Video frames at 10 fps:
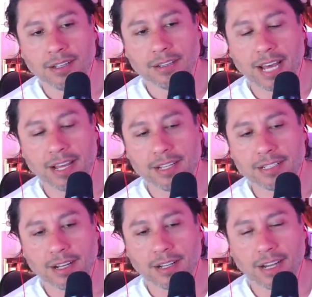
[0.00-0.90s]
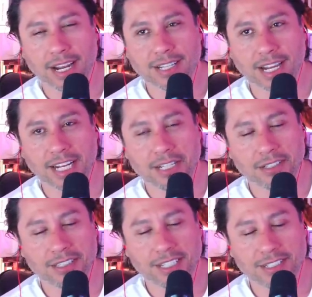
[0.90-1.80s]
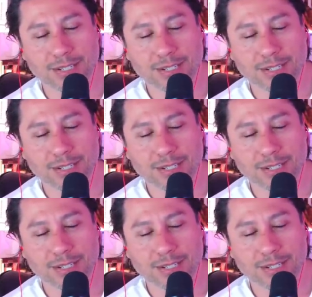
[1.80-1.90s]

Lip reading: Yeah, it's... I guess I can end on this.